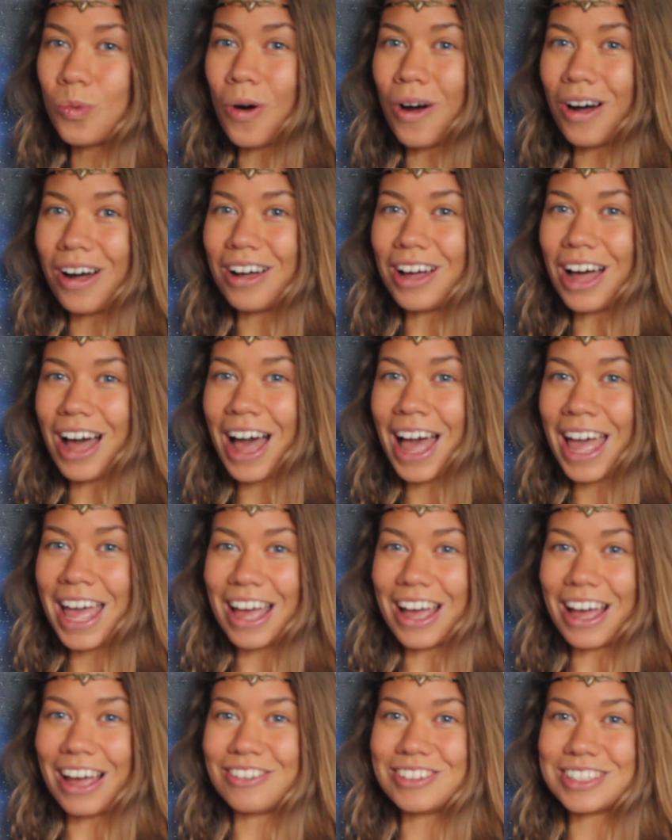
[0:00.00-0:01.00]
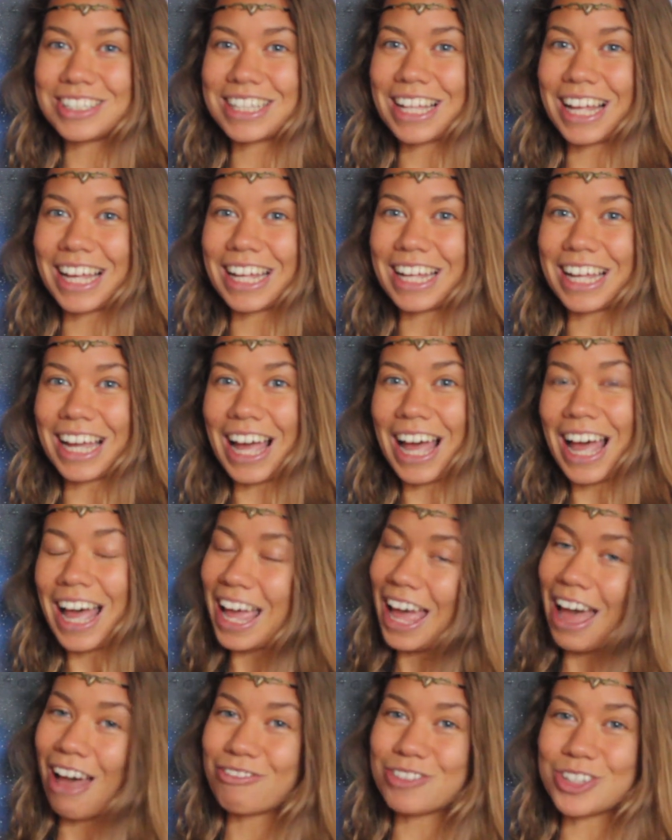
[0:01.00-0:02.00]
what I was like,
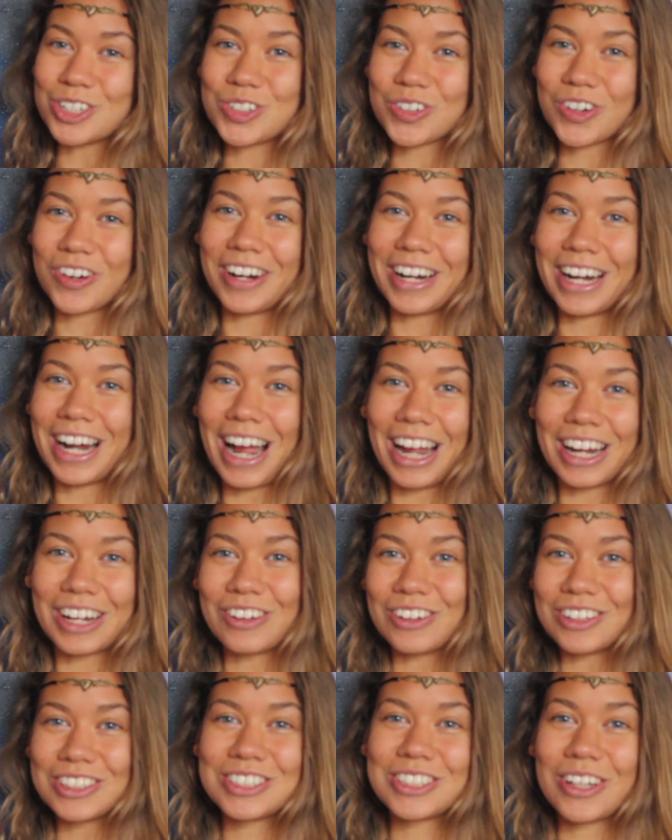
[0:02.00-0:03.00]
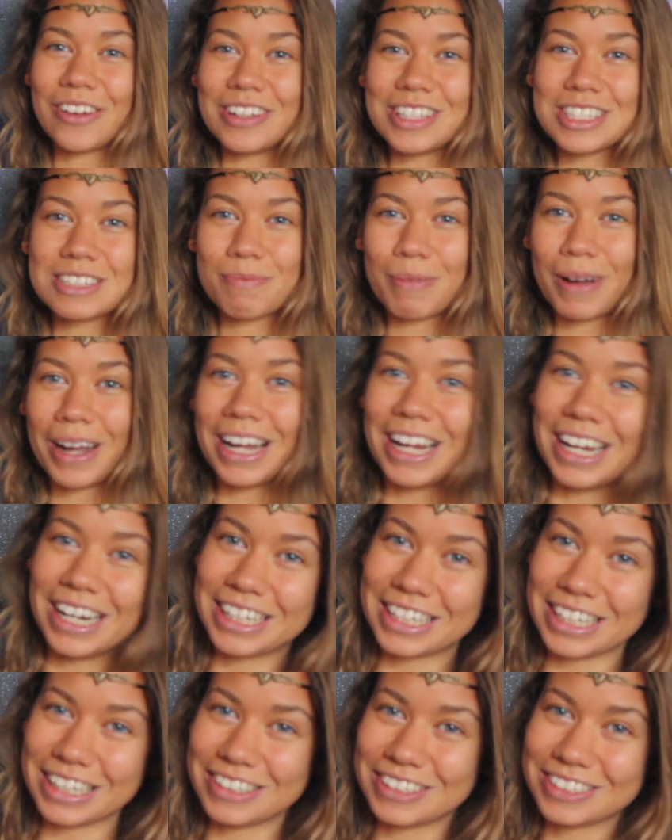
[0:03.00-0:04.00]
I have to draw it. I got so
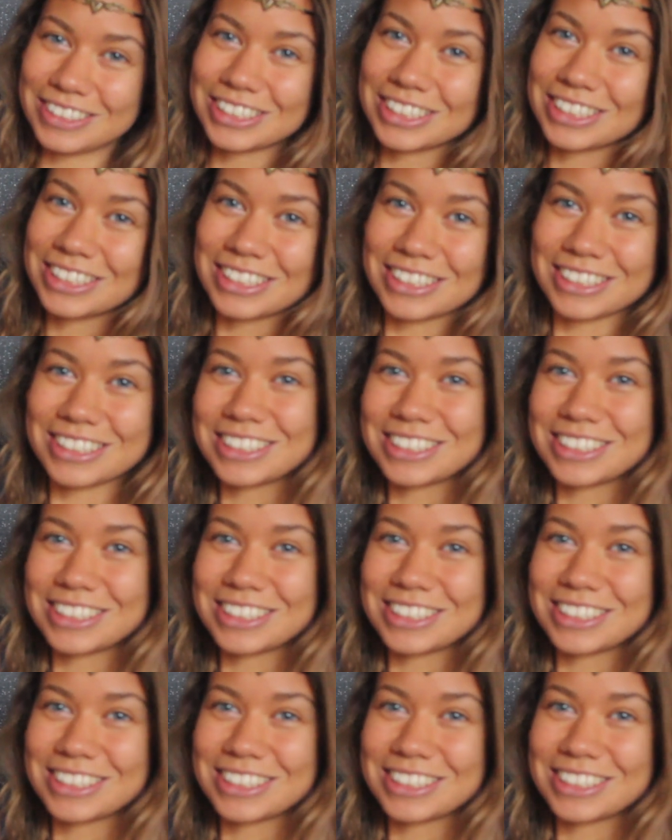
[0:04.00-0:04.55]
inspired and just